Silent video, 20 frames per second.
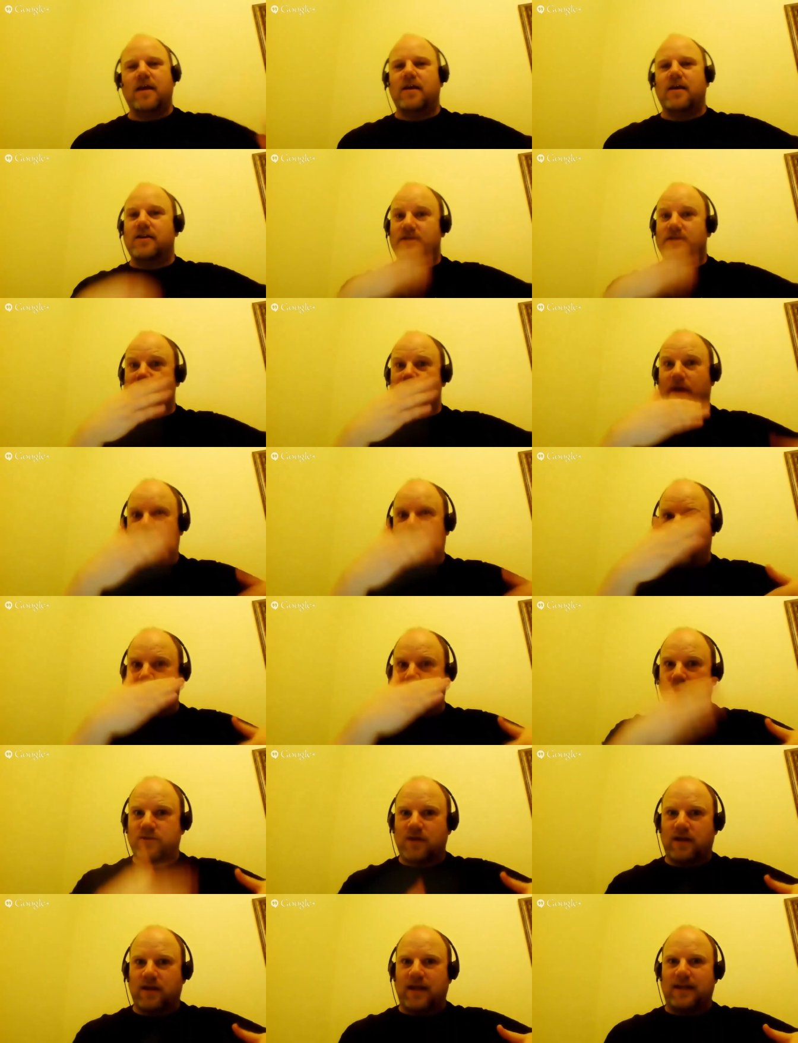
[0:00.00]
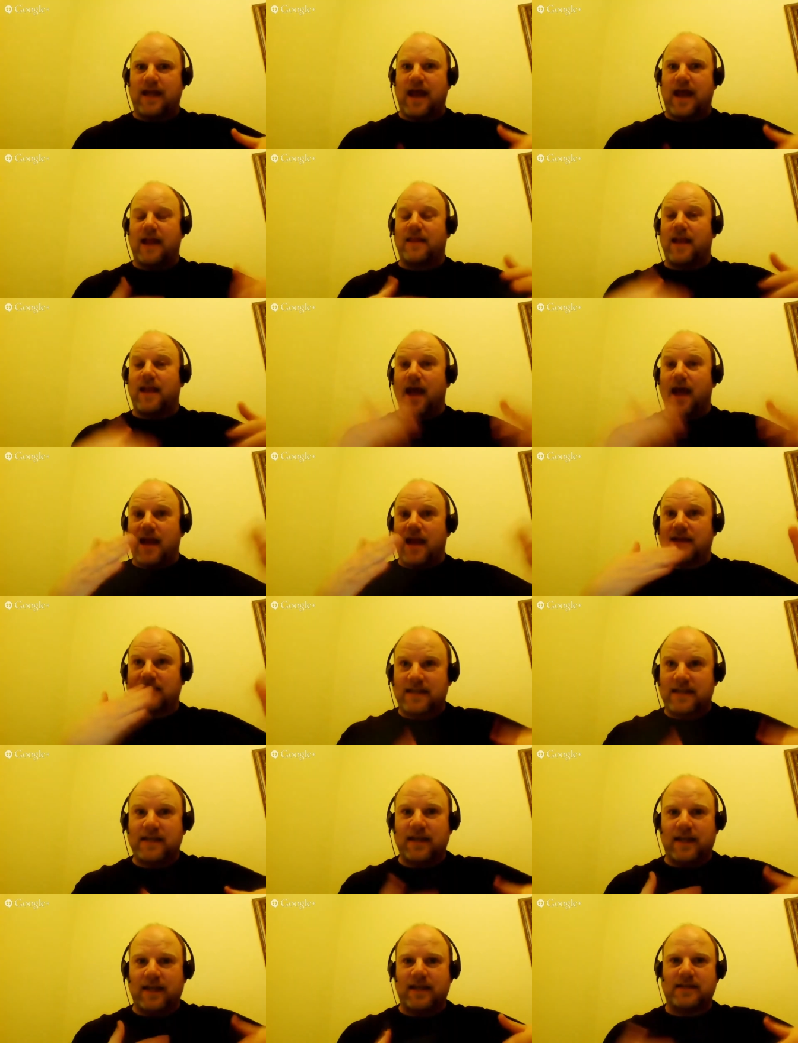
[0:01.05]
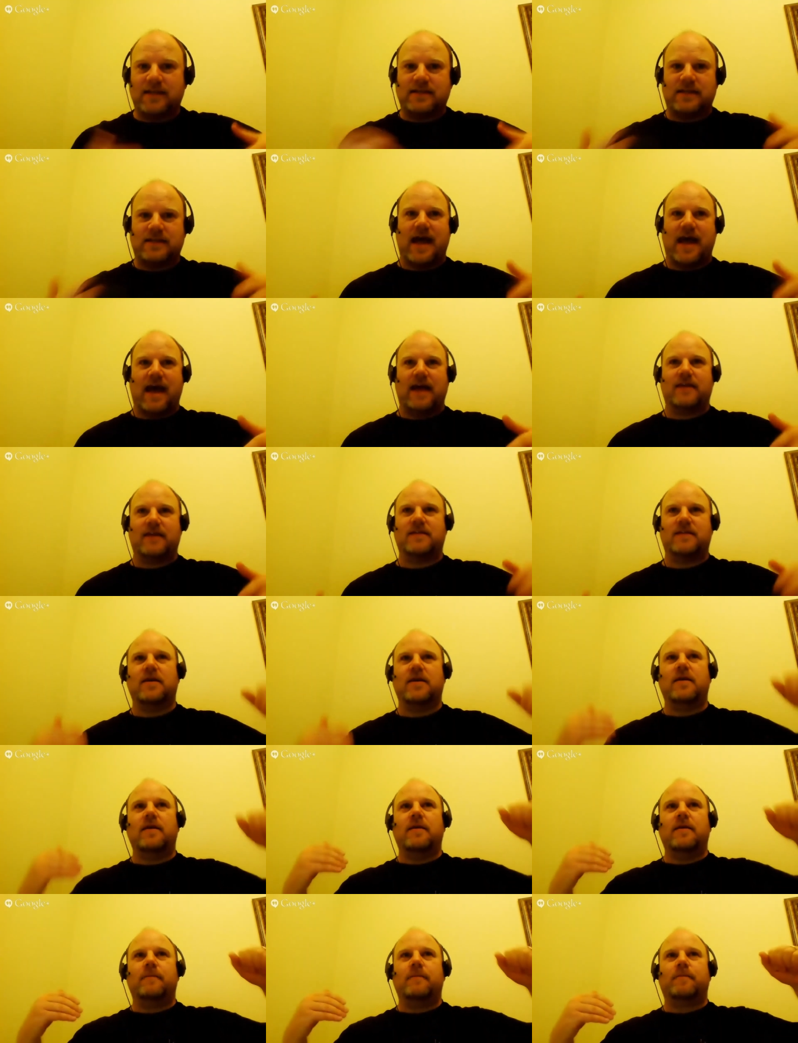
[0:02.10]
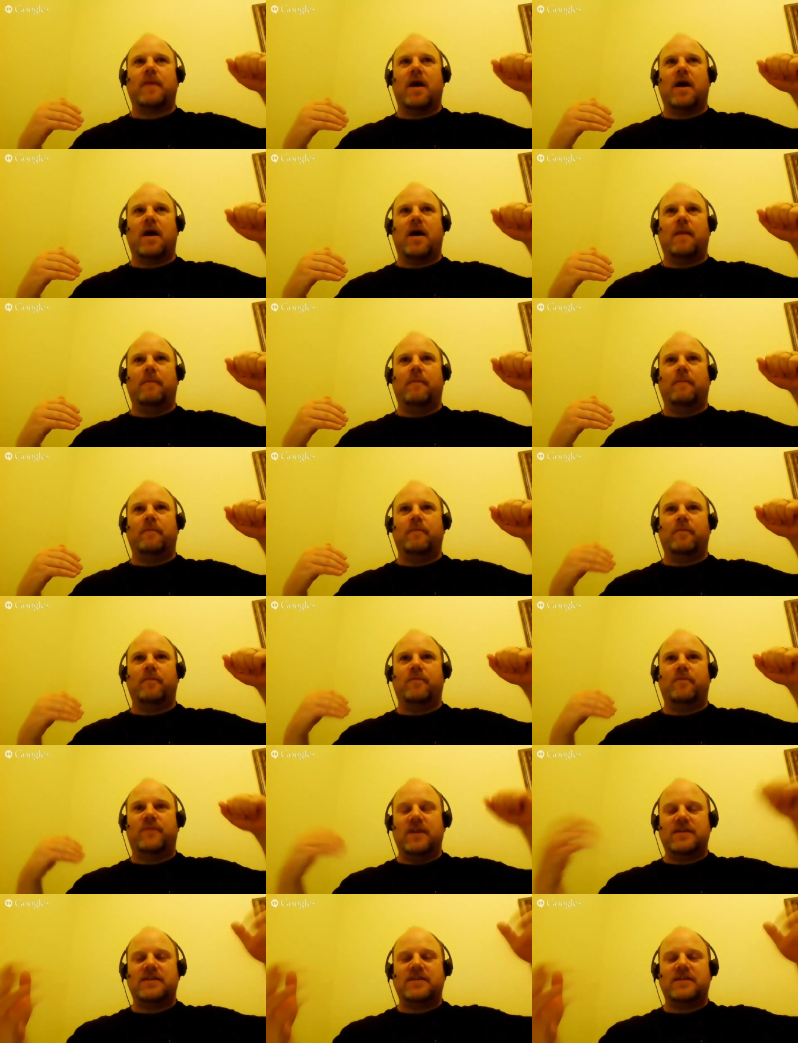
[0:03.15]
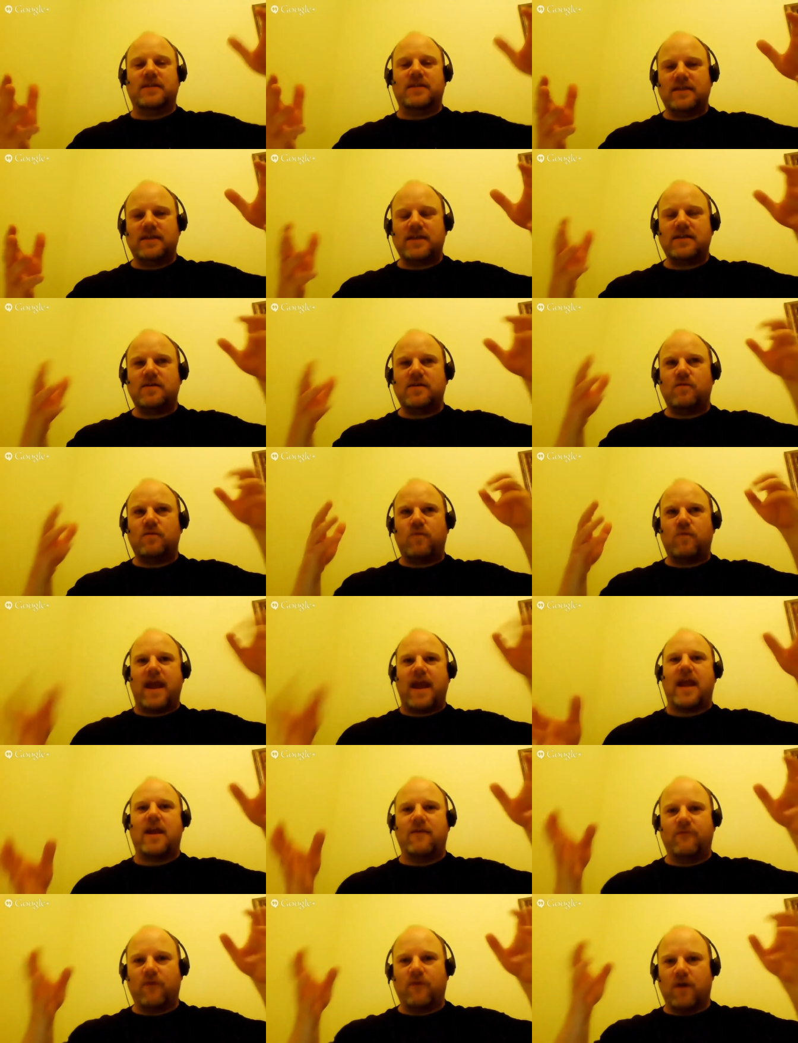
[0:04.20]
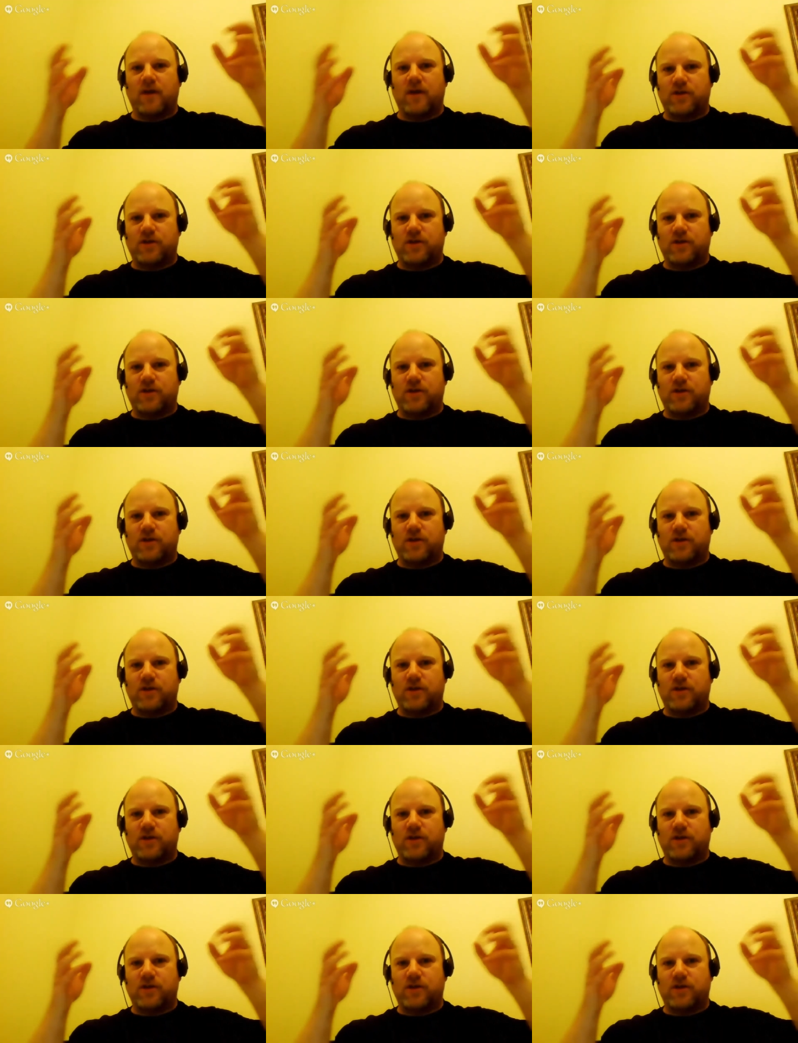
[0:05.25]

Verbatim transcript: So on. It goes on like that. And the idea is that um, this this is a way for a